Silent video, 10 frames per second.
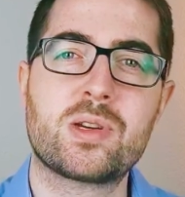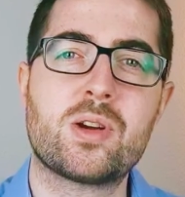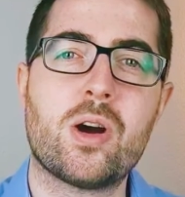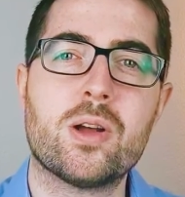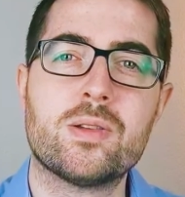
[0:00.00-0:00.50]

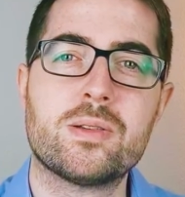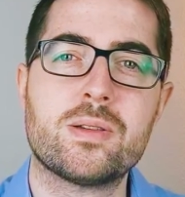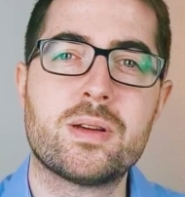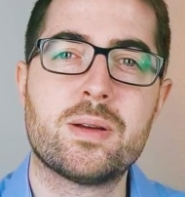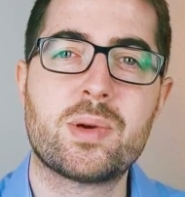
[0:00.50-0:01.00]
God
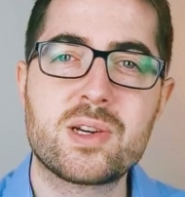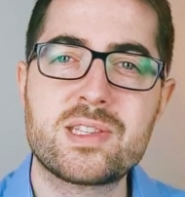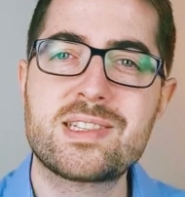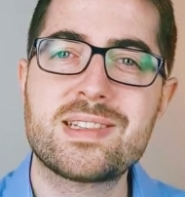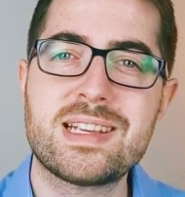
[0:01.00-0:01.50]
because
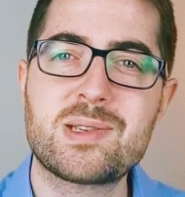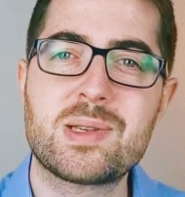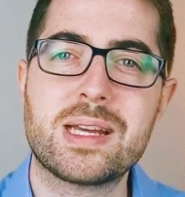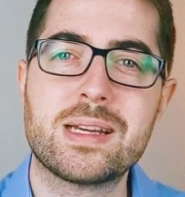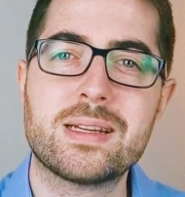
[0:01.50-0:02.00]
He's listening.